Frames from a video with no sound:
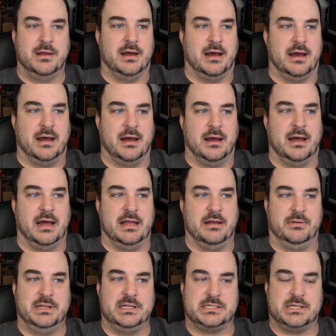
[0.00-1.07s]
I
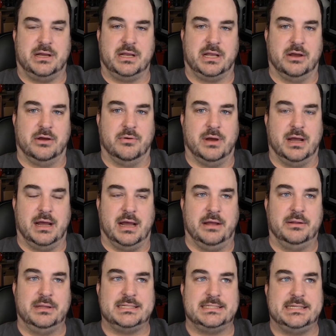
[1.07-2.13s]
only
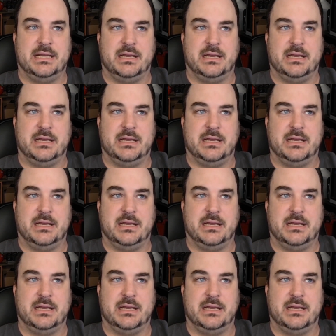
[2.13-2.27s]
see it